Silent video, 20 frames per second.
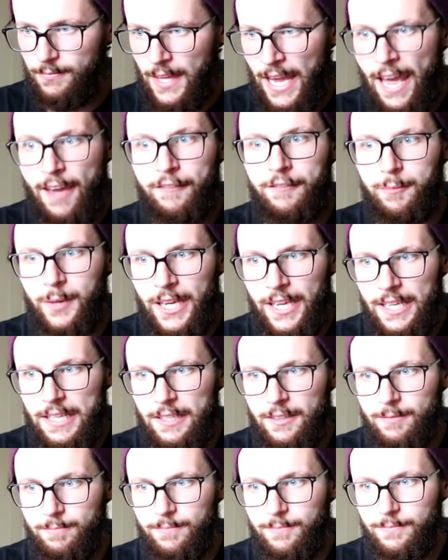have
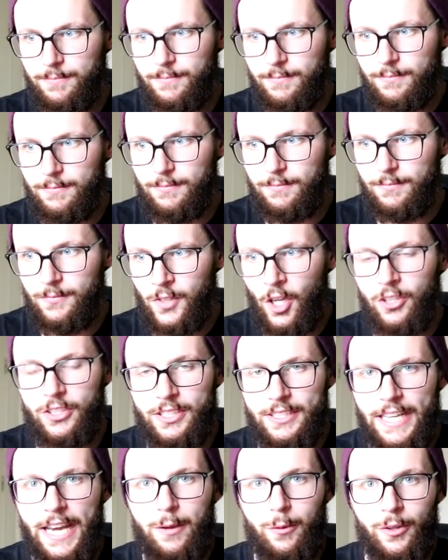me, not
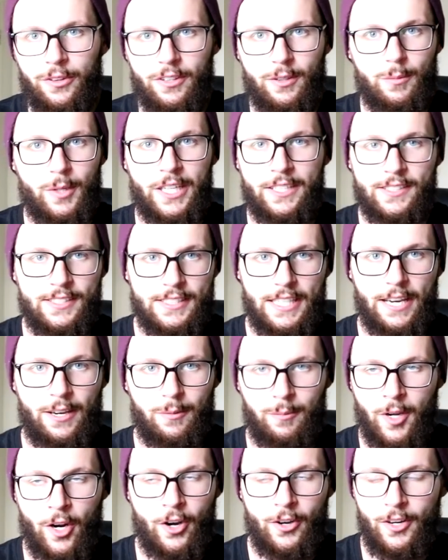stay with them, I can stay
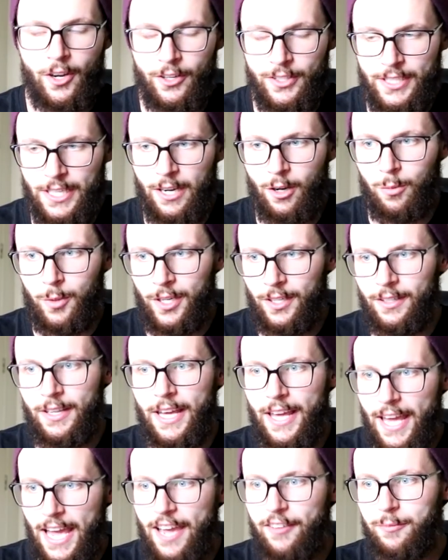at my own hotel, but
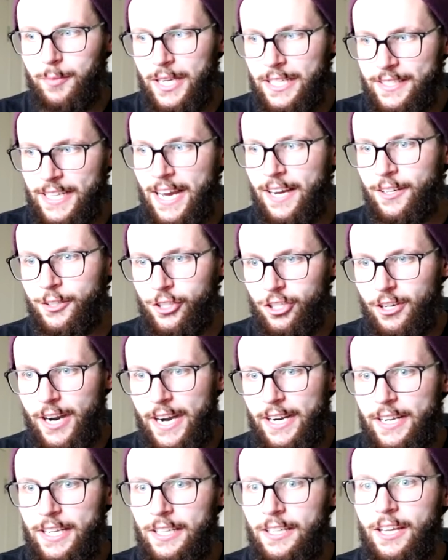have me down at
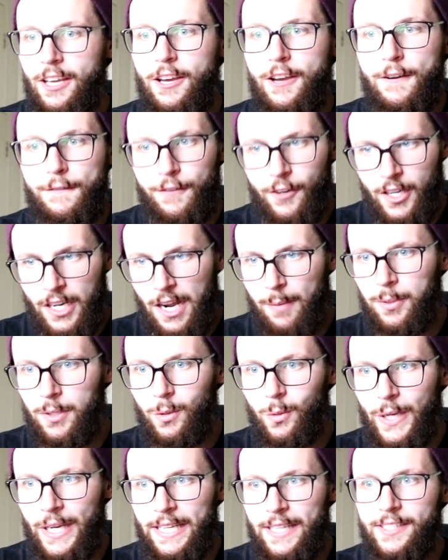training for a couple
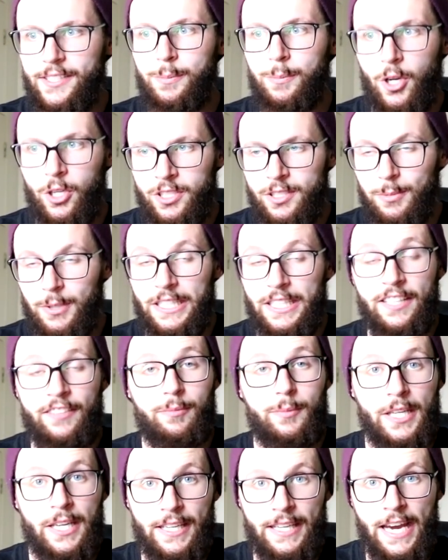of weeks, possibly give
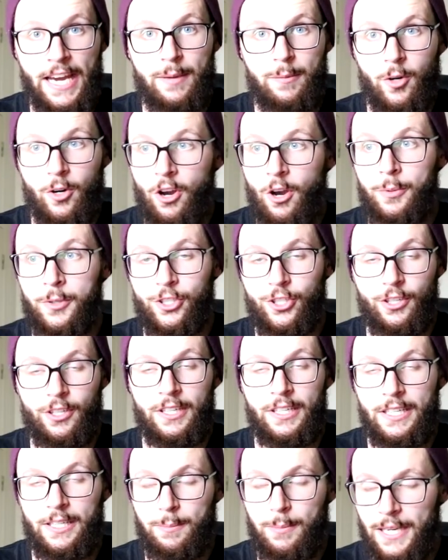me a game or an
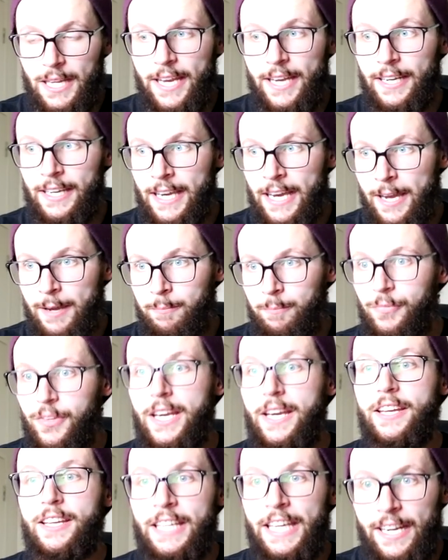opportunity to play in a game,
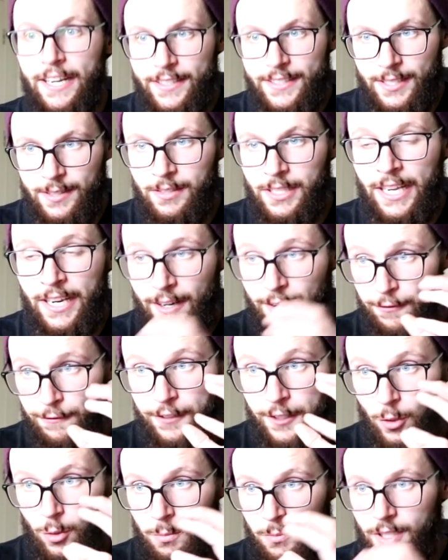get it get it
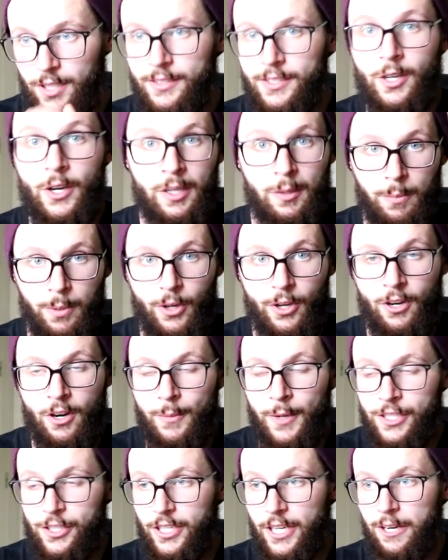filmed so I can put it on
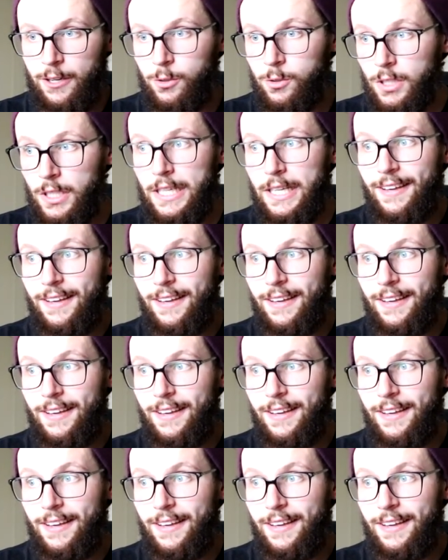my channel